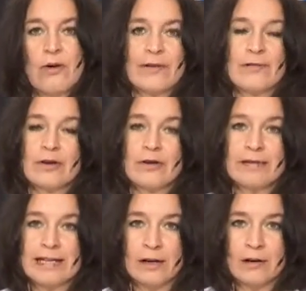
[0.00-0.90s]
or even
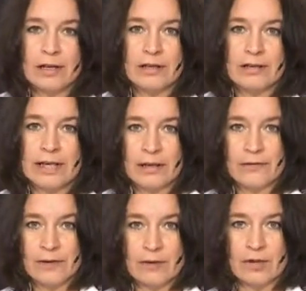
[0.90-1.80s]
gridlock in the
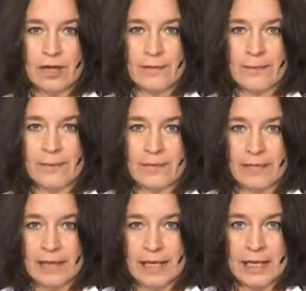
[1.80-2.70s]
future.
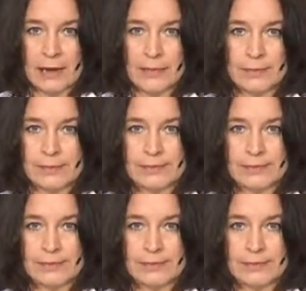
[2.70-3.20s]
Thank you.